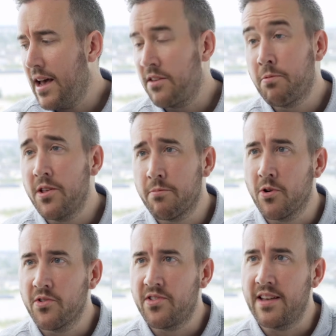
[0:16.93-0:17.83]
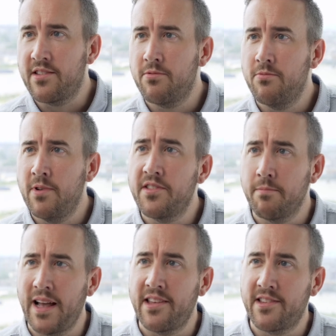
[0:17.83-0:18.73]
As part of the process, once the
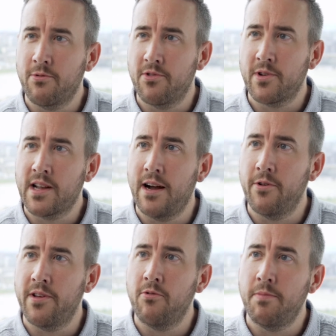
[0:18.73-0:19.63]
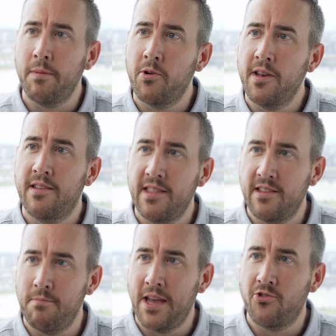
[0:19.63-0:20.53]
plastic was recovered, it would be put into
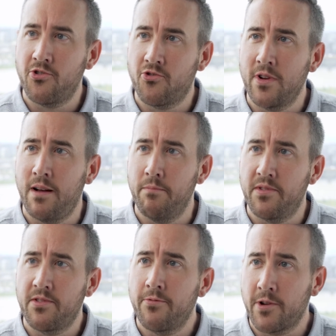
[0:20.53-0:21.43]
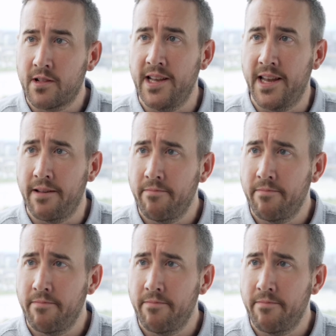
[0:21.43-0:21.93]
these major drums for cleaning.